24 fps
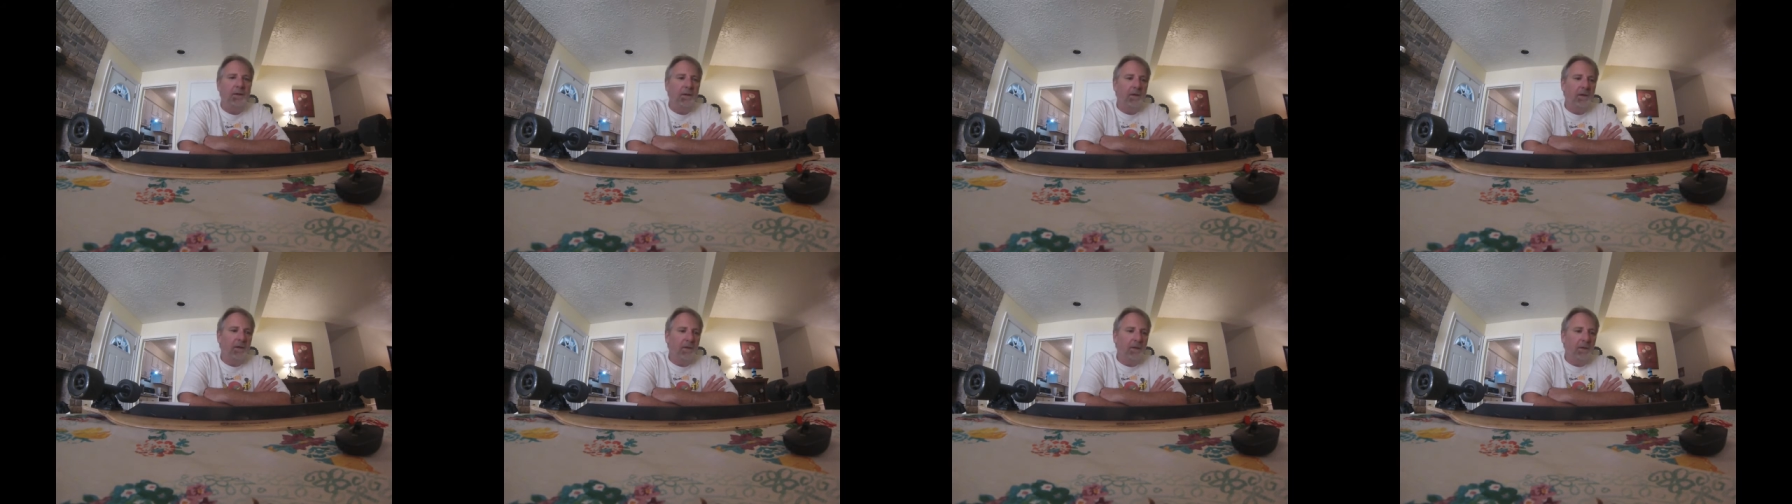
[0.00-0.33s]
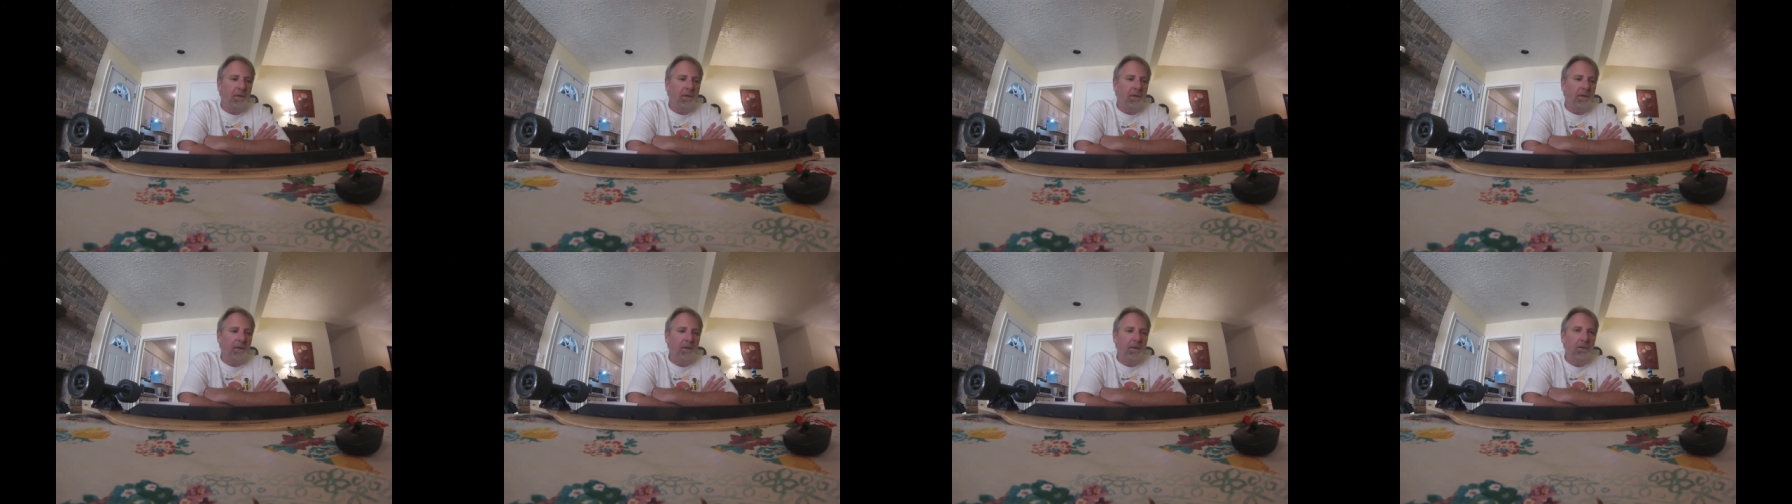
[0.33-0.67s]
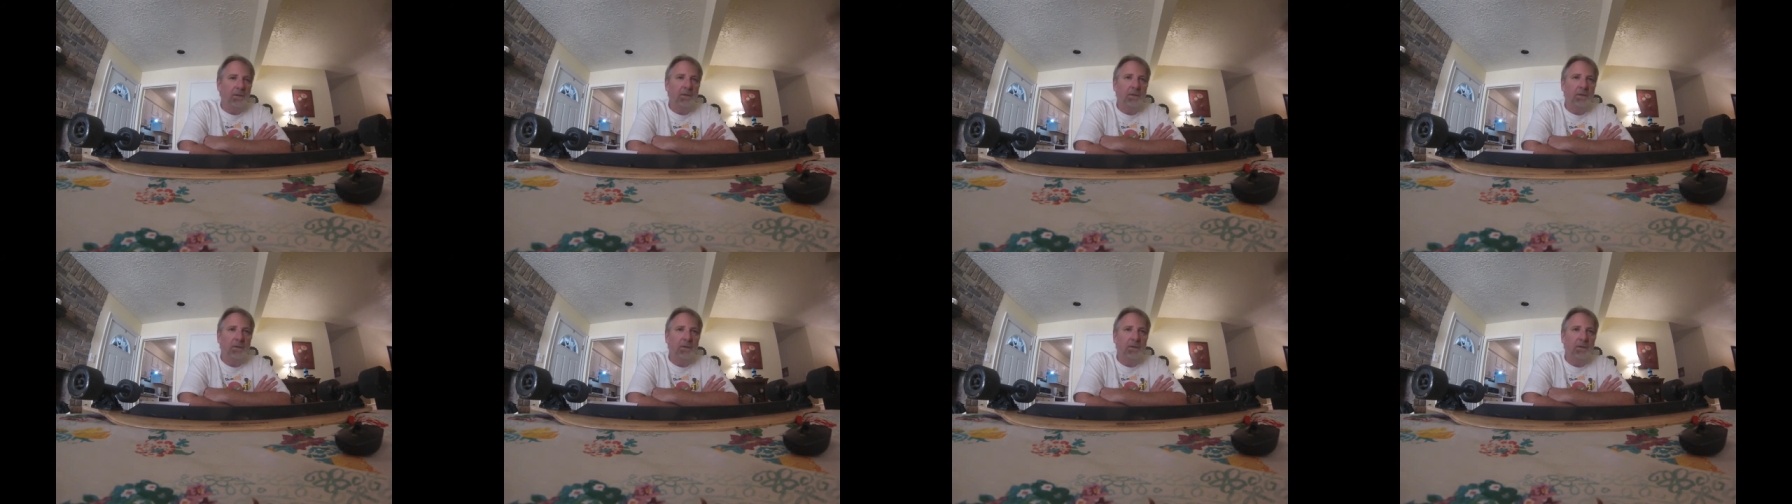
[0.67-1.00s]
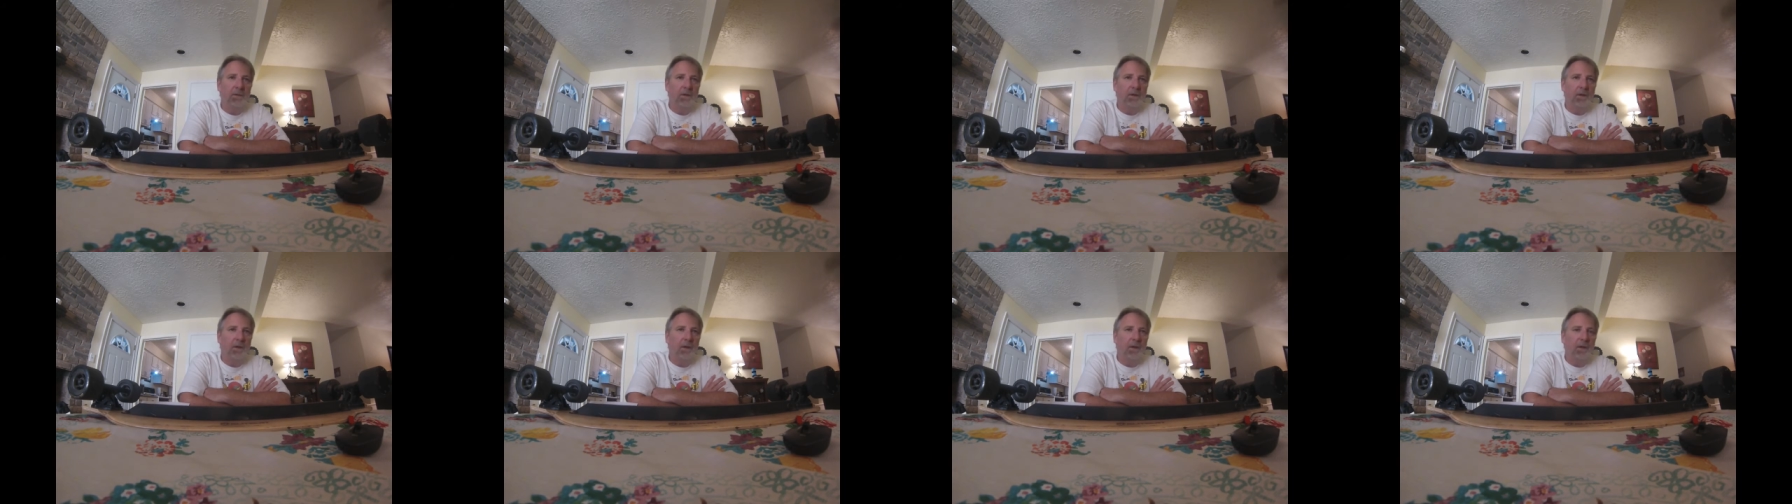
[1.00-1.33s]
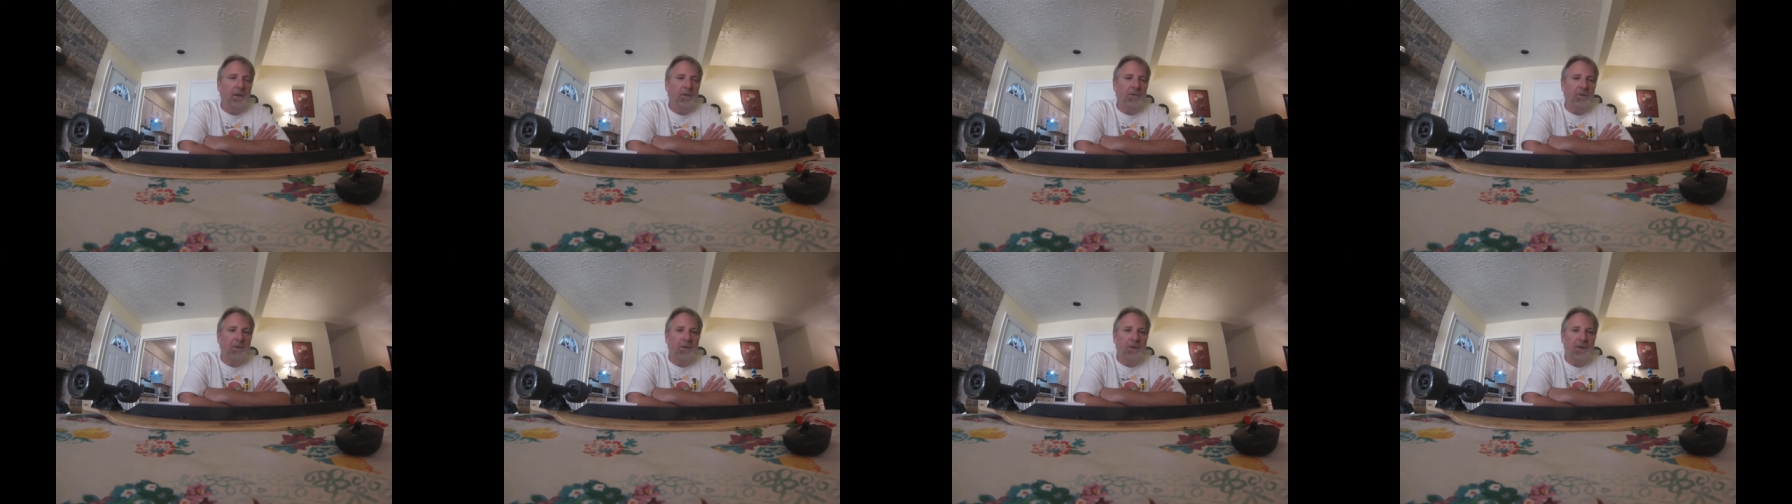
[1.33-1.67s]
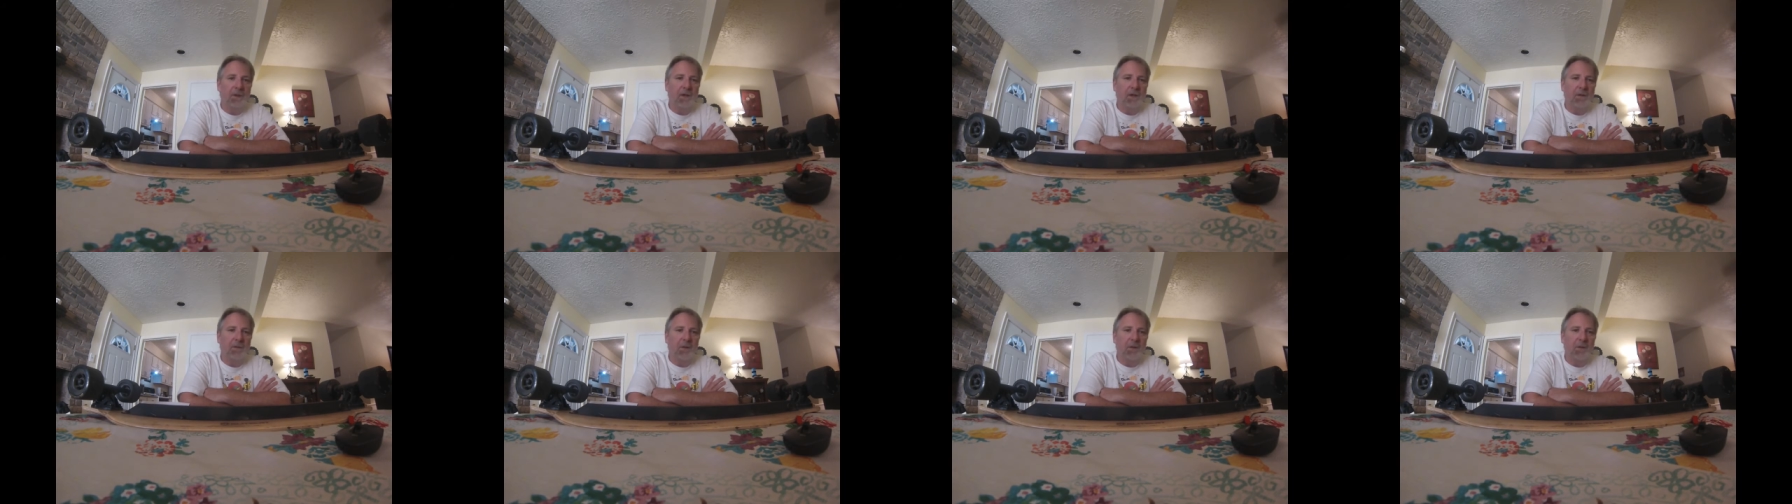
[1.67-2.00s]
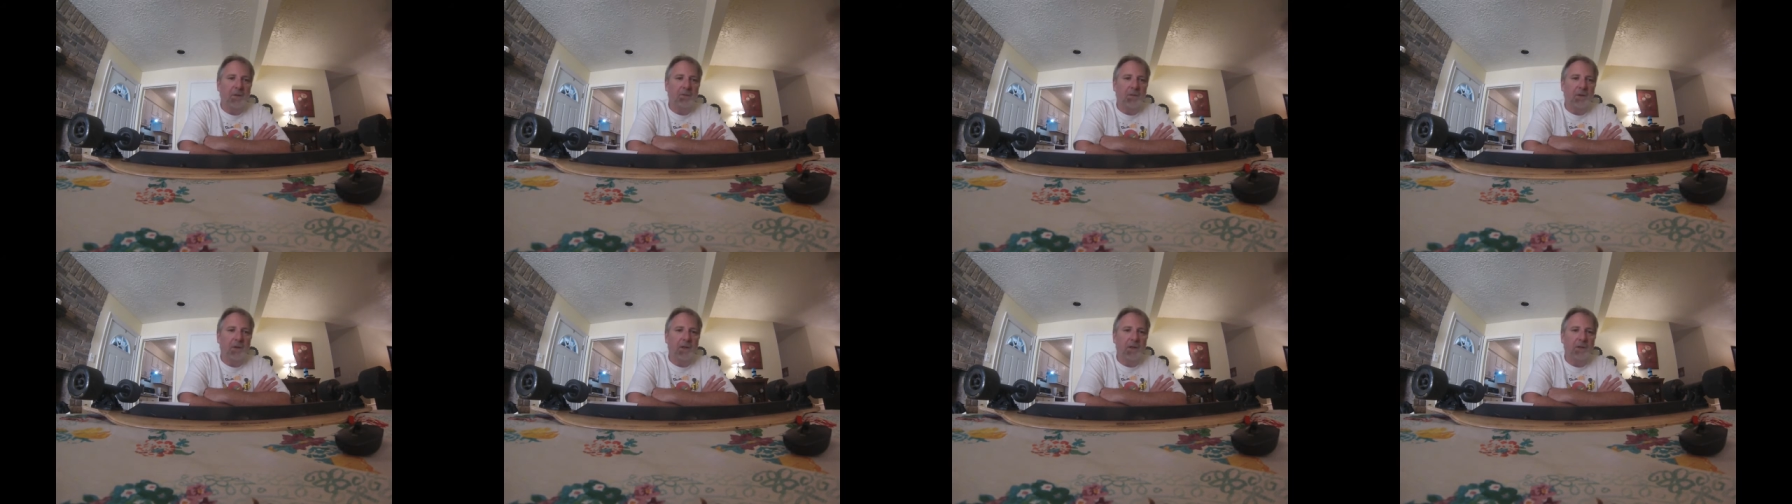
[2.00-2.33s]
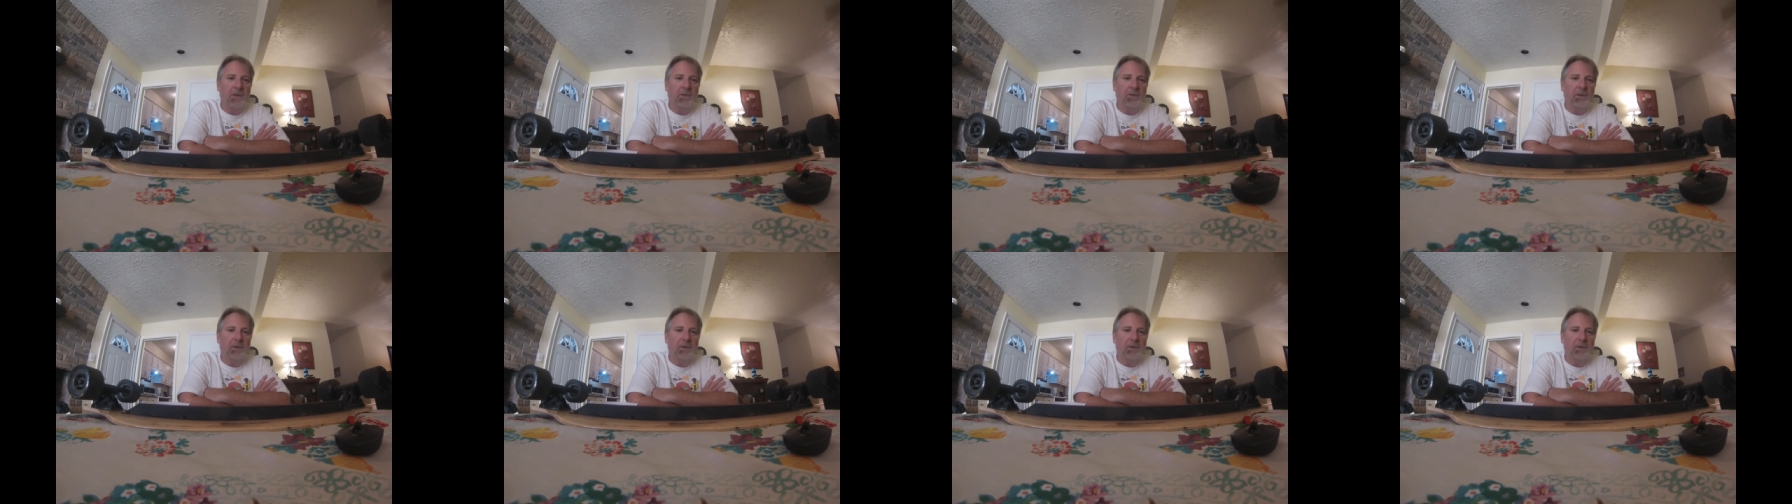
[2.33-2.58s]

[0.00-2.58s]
and uh, I'll have to slam on the brakes